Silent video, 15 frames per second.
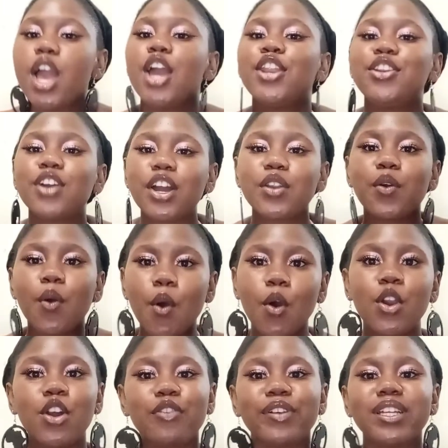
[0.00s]
Not
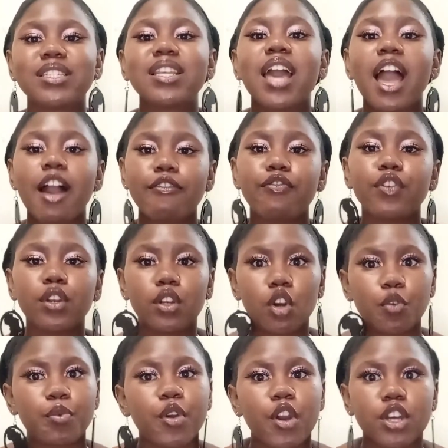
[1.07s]
all of us have
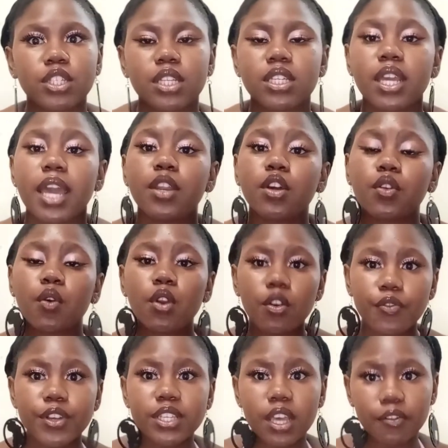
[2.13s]
low porosity, and not all
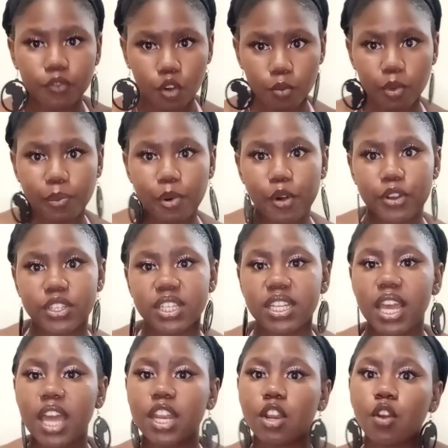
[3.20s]
of us have normal porosity,
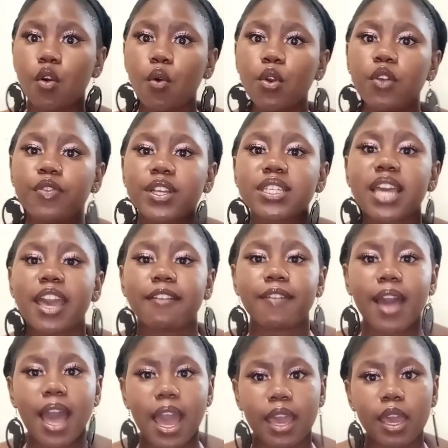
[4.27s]
and not all of us have
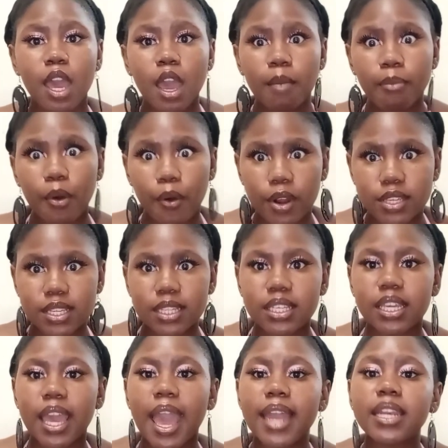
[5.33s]
high
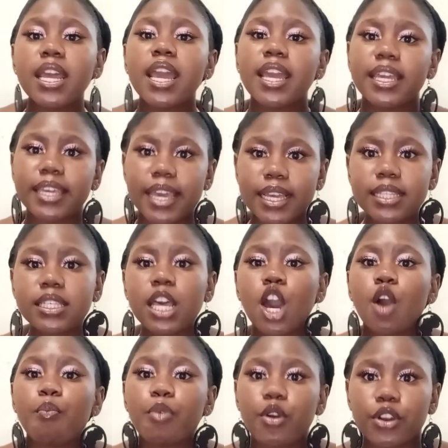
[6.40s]
porosity. And yes,
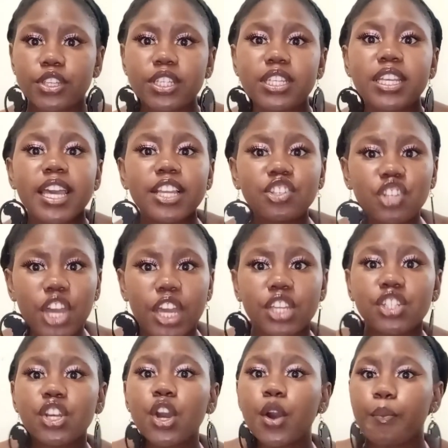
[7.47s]
porosity can
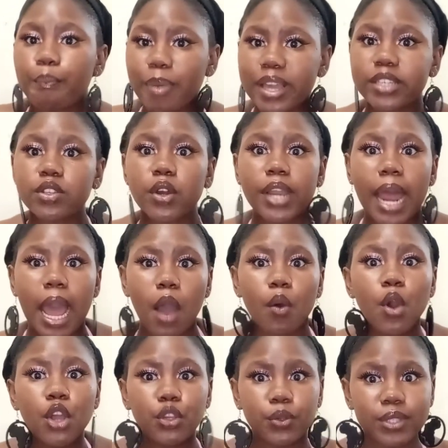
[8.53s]
change based on how
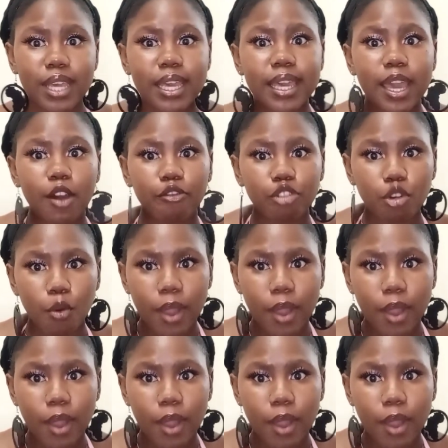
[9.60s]
you take care of your